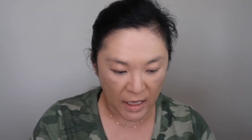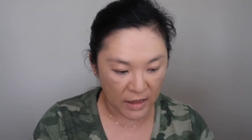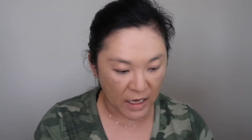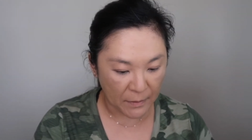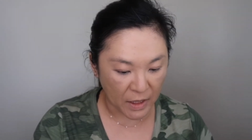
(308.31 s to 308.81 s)
And
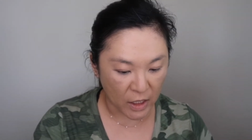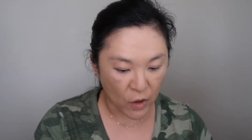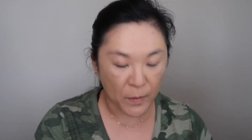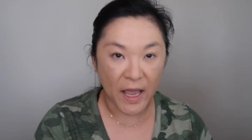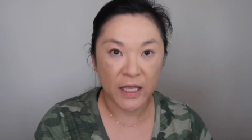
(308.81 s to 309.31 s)
then I'm gonna
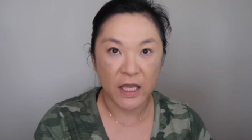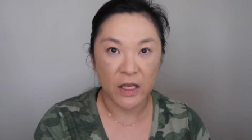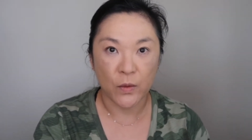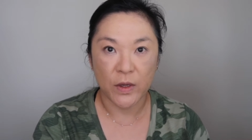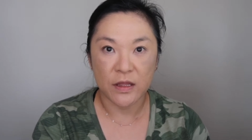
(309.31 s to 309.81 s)
go back
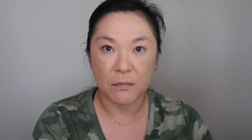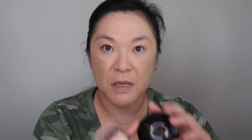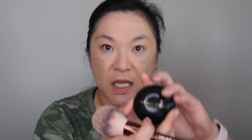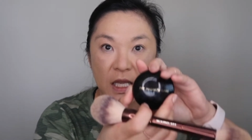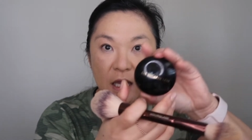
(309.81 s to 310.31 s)
in with the
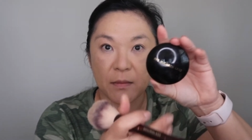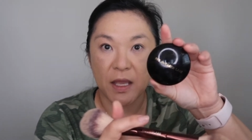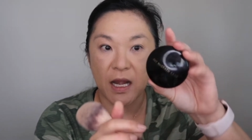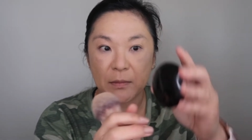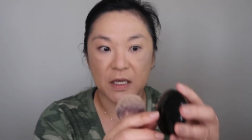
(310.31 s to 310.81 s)
medium
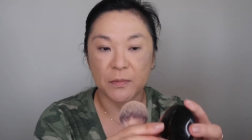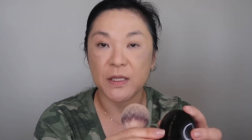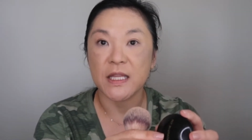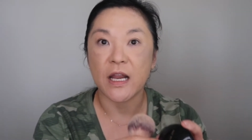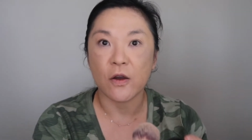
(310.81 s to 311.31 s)
and I'm gonna
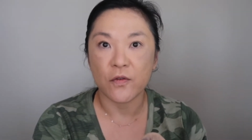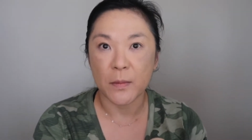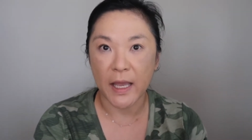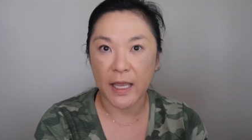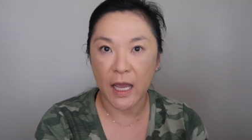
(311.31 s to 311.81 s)
put that over
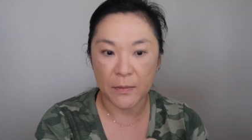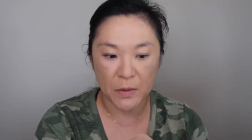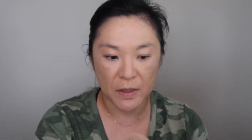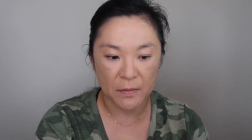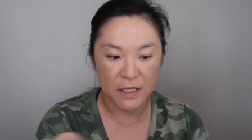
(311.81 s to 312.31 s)
my
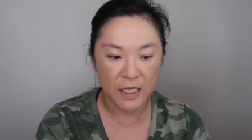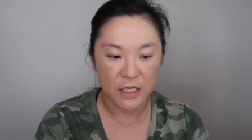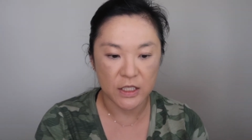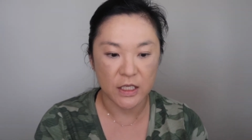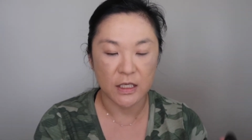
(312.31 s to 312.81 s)

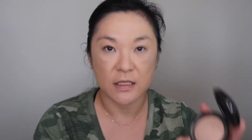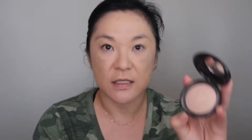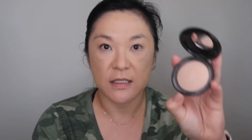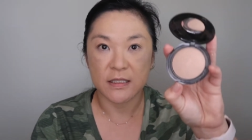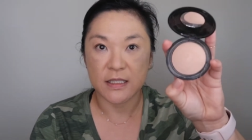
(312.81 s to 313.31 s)
hyperpigmentation.
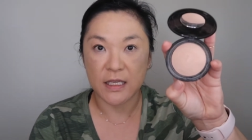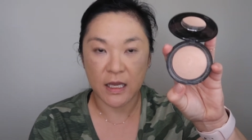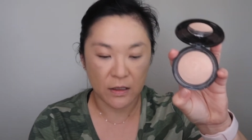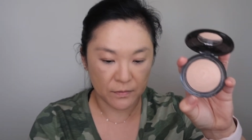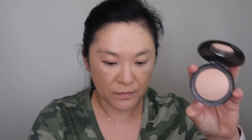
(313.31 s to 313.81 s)
See
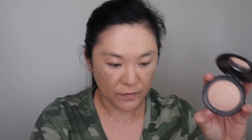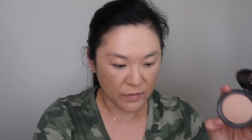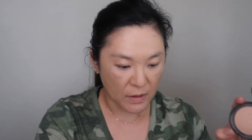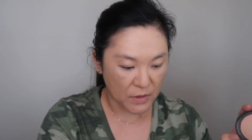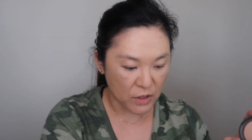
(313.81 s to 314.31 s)
how,
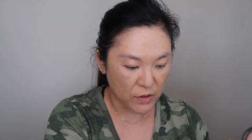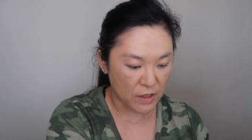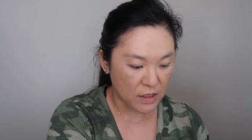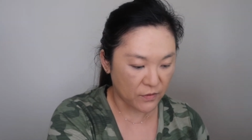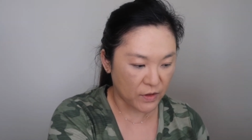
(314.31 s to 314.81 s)
let me show you
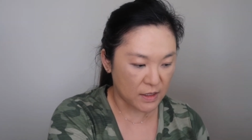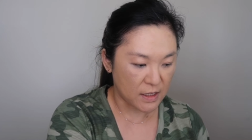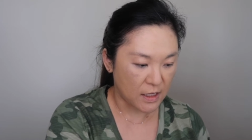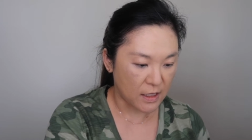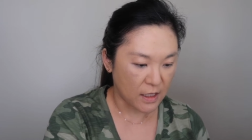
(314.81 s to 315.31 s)
the difference
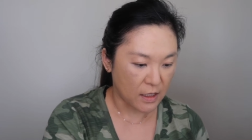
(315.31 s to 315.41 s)
in the